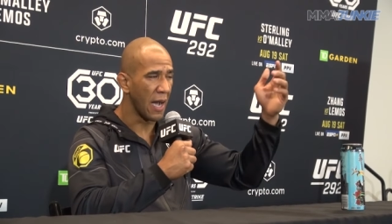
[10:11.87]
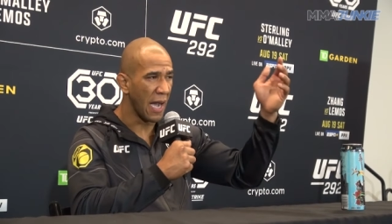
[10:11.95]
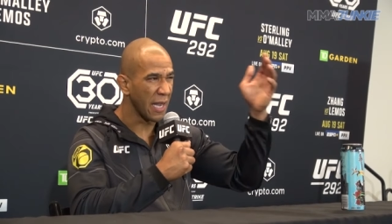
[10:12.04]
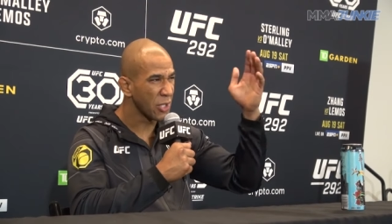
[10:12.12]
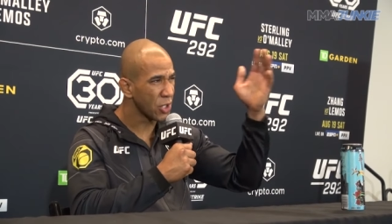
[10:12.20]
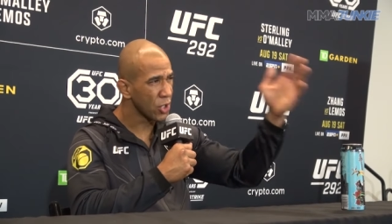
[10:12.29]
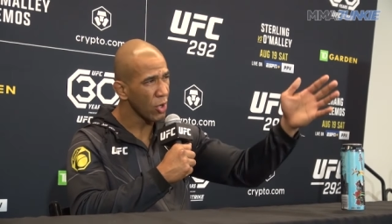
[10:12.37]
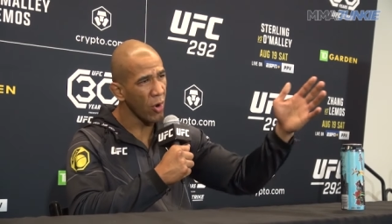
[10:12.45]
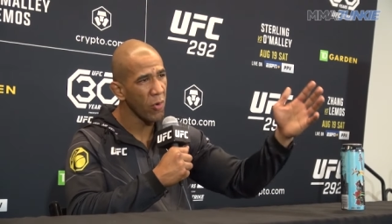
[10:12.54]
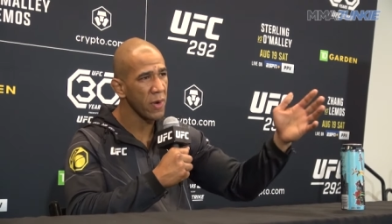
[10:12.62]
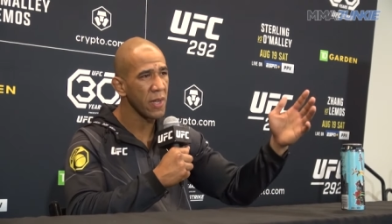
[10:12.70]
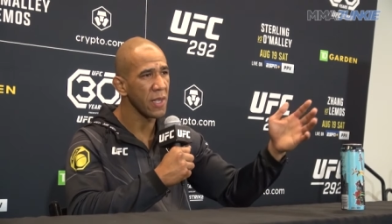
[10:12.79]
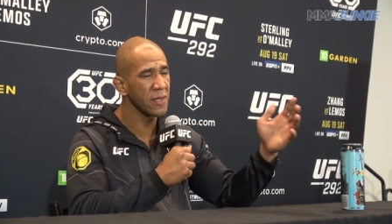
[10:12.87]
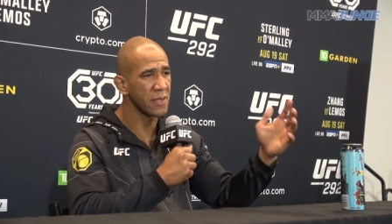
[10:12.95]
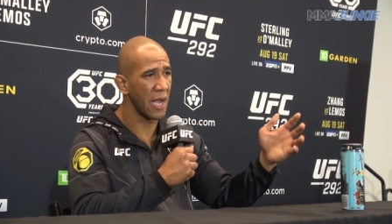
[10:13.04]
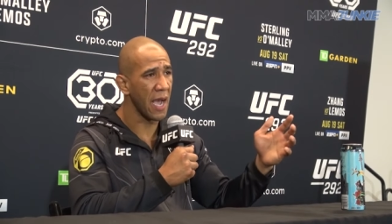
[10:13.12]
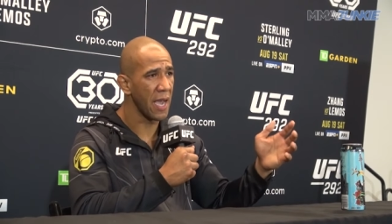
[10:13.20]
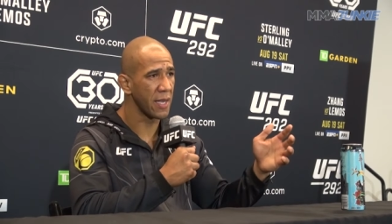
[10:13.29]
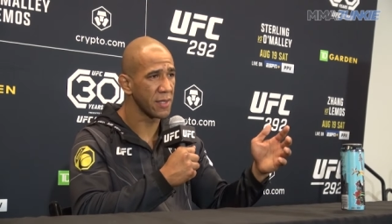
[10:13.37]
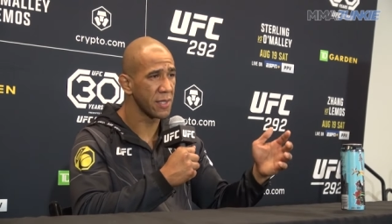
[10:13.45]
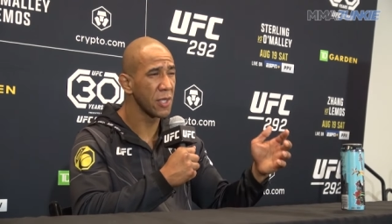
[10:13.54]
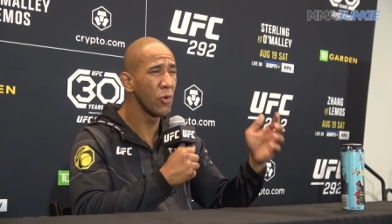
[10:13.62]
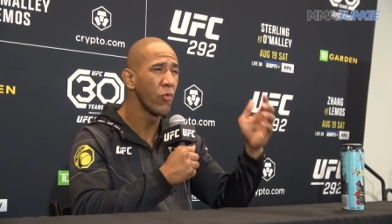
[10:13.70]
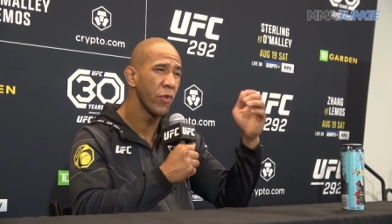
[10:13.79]
I saw in his eyes
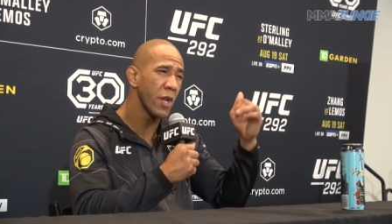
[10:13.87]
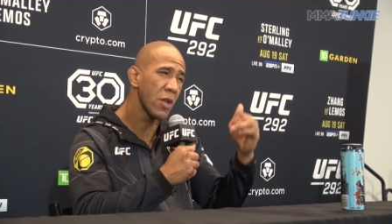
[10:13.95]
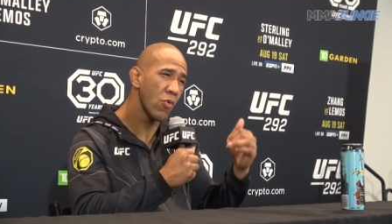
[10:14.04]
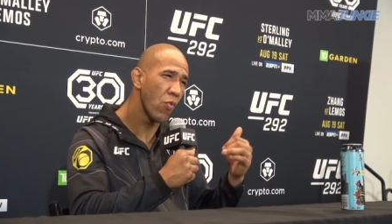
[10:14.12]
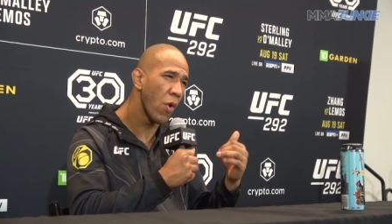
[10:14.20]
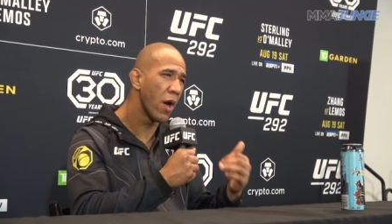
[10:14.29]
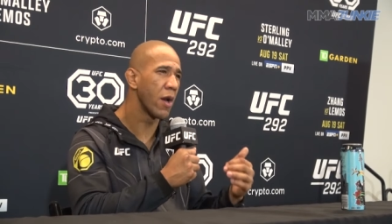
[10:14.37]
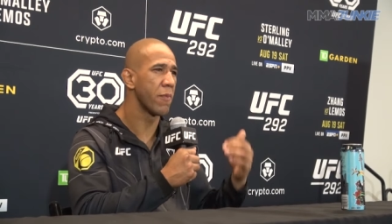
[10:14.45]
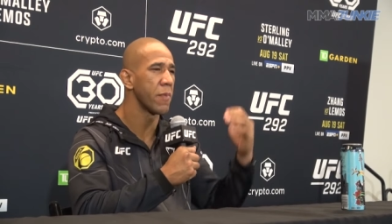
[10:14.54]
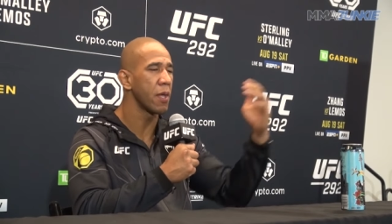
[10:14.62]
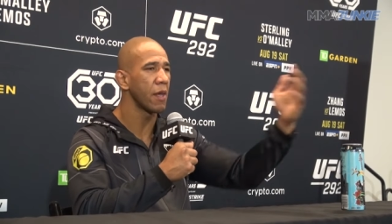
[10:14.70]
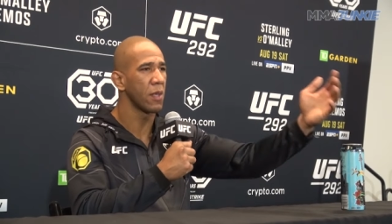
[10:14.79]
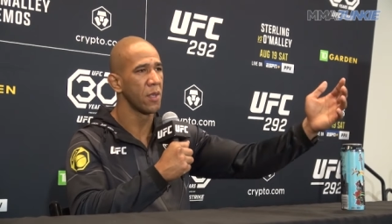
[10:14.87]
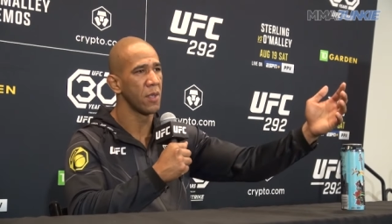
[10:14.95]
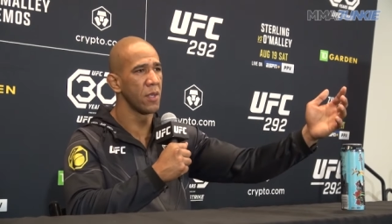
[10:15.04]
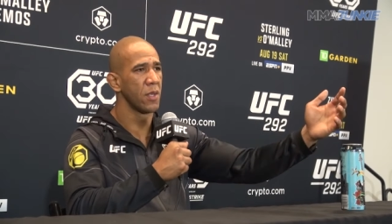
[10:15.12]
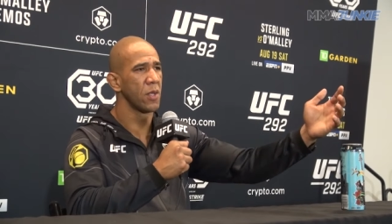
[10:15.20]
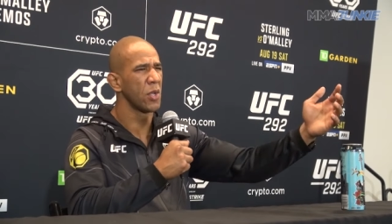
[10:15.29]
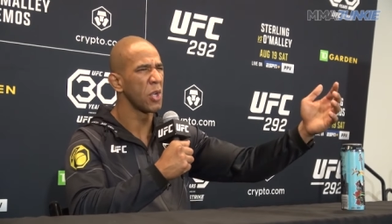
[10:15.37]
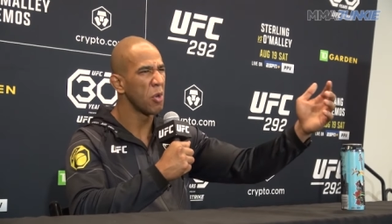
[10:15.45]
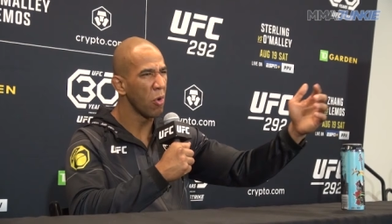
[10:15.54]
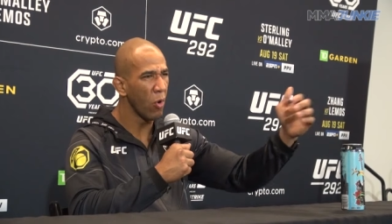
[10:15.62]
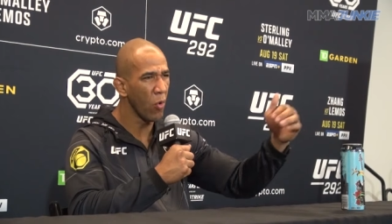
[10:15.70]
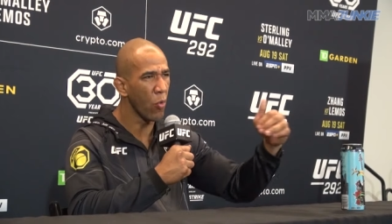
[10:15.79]
he really wanted me, you
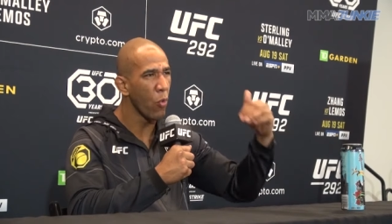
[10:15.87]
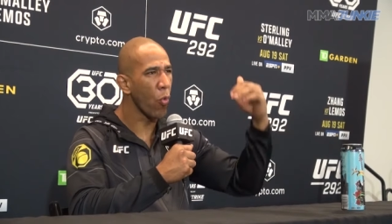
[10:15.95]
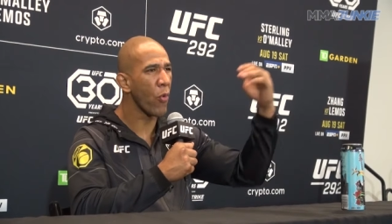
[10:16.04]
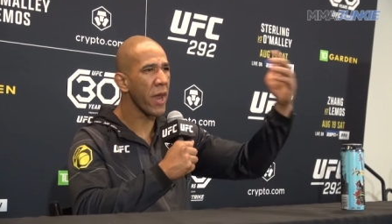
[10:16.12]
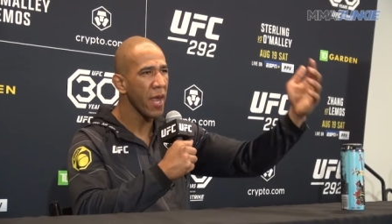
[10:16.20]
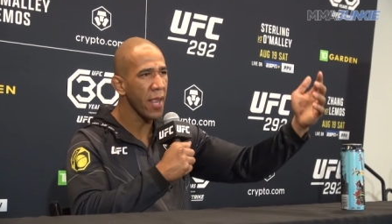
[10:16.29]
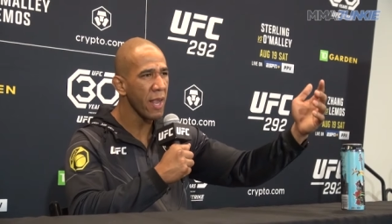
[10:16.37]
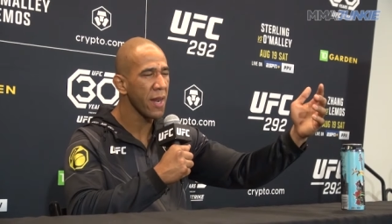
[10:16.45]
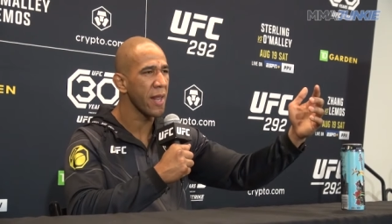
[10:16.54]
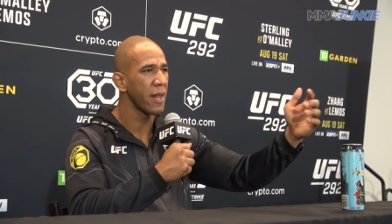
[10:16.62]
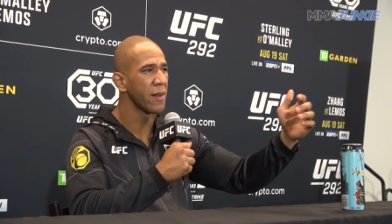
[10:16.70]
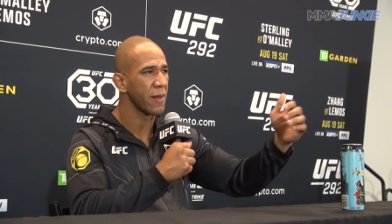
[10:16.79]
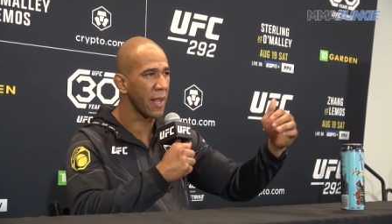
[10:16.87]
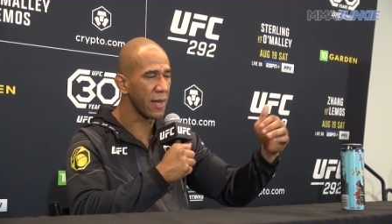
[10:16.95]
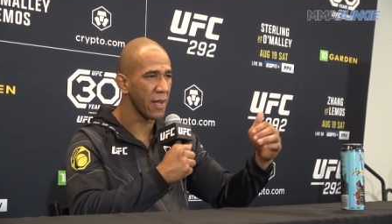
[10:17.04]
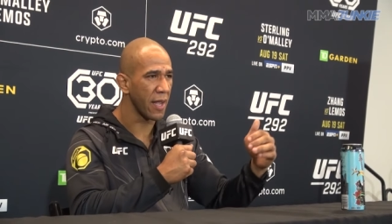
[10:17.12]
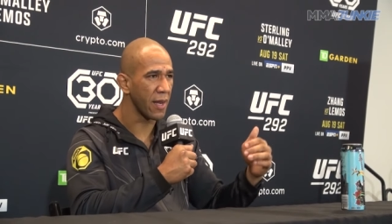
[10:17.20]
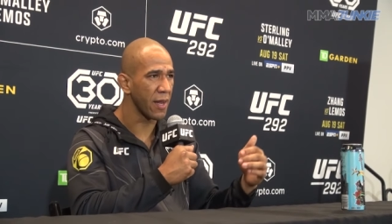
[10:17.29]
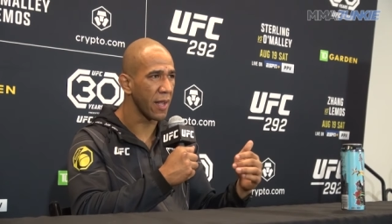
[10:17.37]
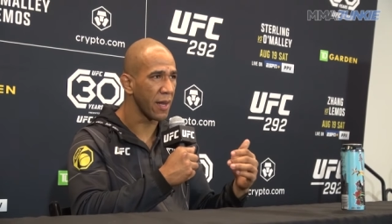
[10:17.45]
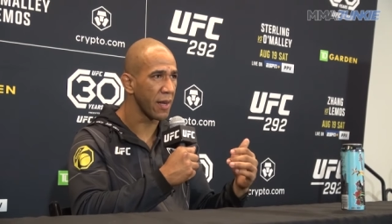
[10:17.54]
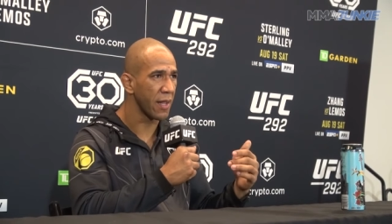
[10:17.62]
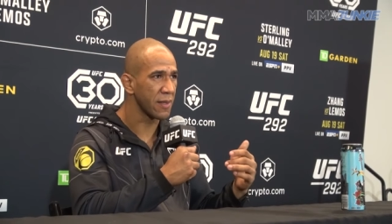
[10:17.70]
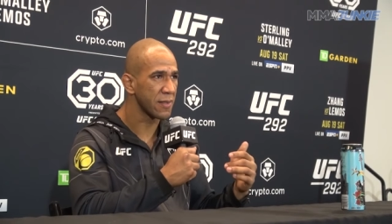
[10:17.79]
know, win
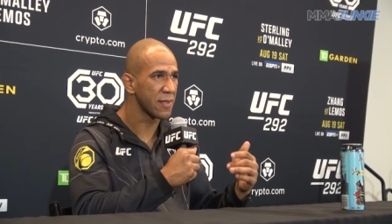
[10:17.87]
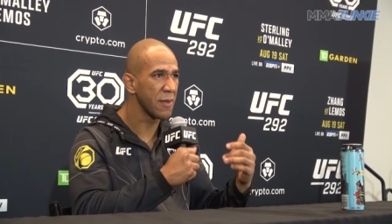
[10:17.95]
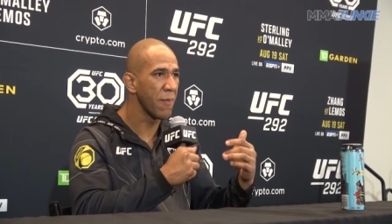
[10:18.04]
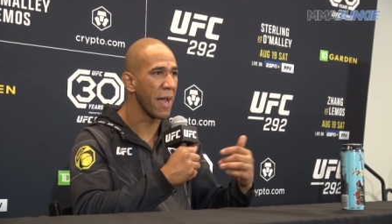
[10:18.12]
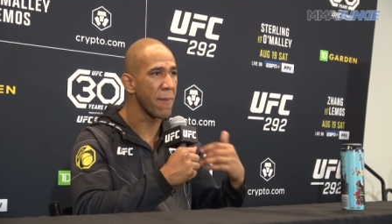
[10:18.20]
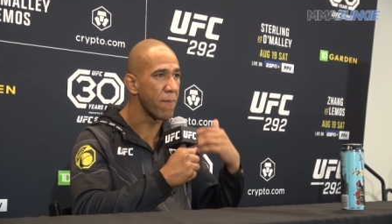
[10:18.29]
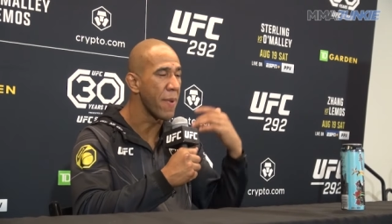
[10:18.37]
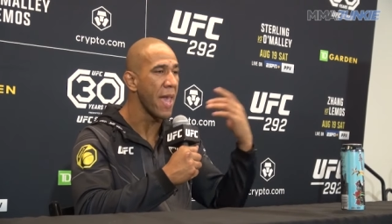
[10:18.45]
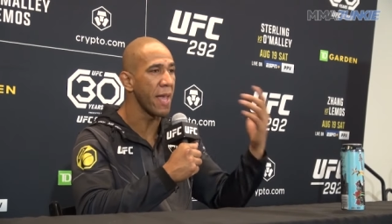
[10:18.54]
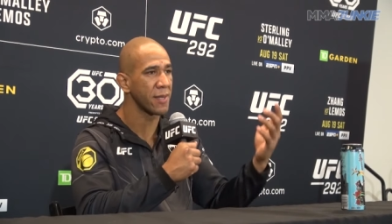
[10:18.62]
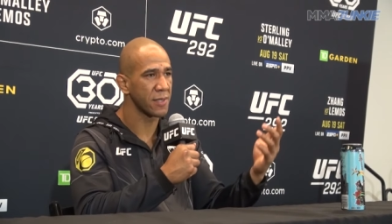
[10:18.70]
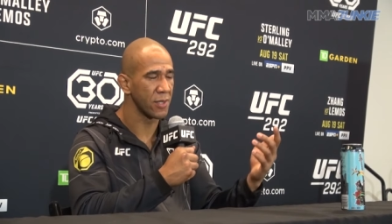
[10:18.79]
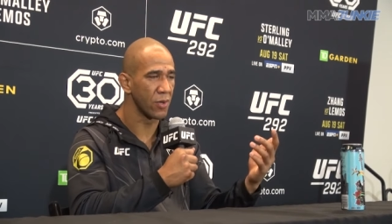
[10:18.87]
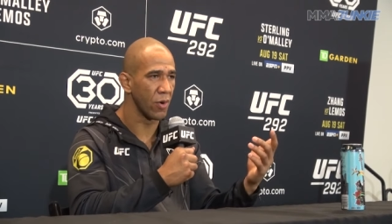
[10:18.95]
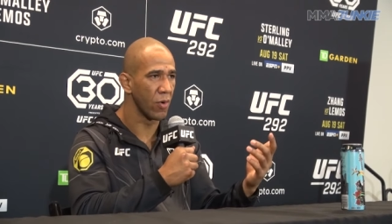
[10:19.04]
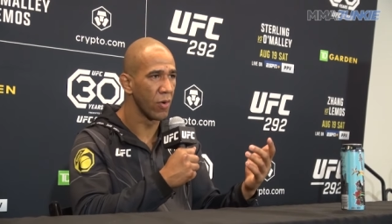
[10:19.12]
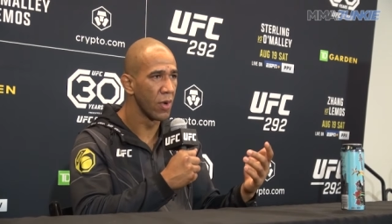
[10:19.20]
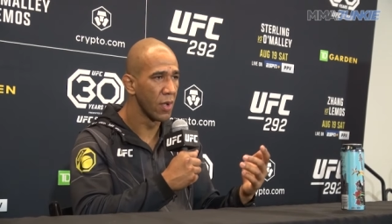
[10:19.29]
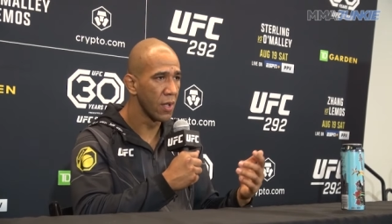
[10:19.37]
and see my best, you know.